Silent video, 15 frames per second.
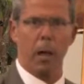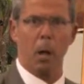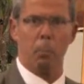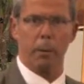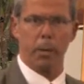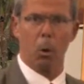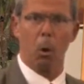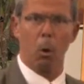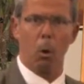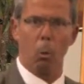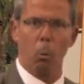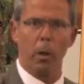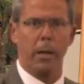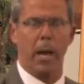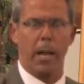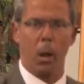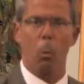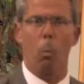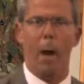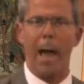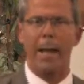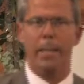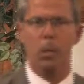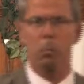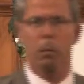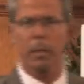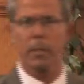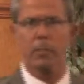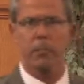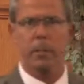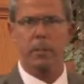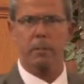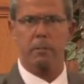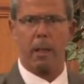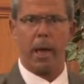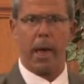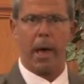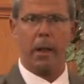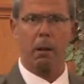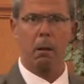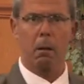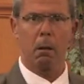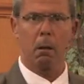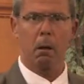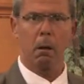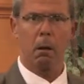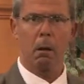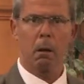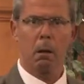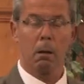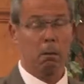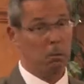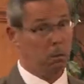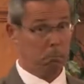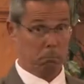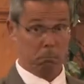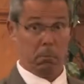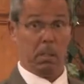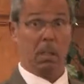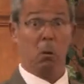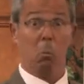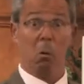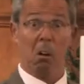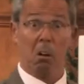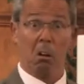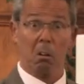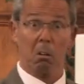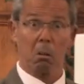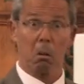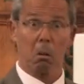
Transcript: I'll be whole. What kind of wacky religion is that? It worked.